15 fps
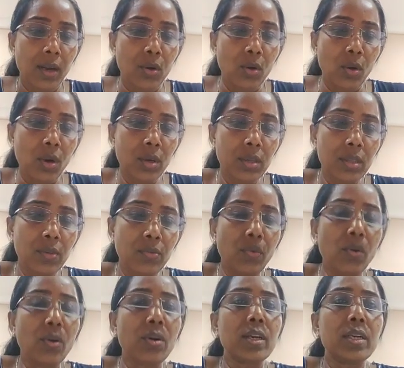not the
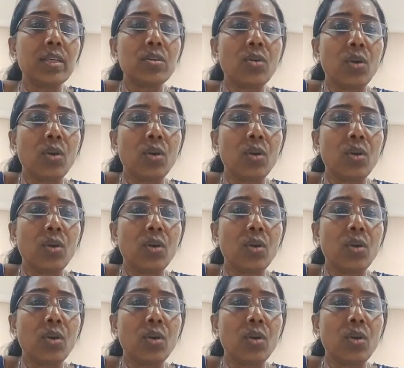foreign